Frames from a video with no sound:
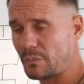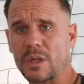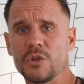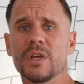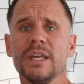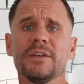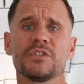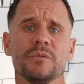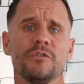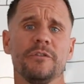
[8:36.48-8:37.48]

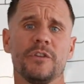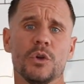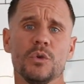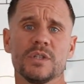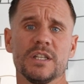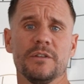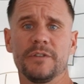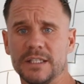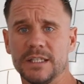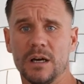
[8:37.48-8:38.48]
reviews in your
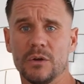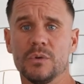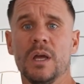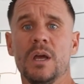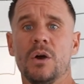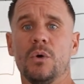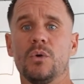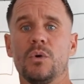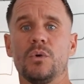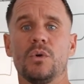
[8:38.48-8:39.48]
video,
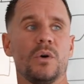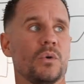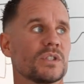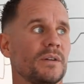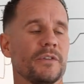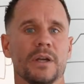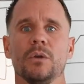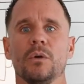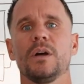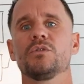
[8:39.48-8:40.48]
or something
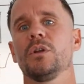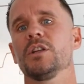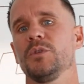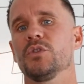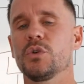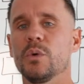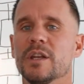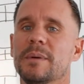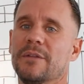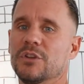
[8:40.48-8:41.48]
along those lines. But you're
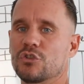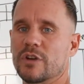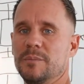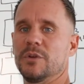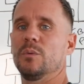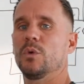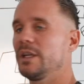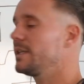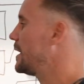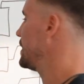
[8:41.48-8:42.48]
talking about the treatment and what
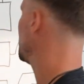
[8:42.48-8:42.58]
it does.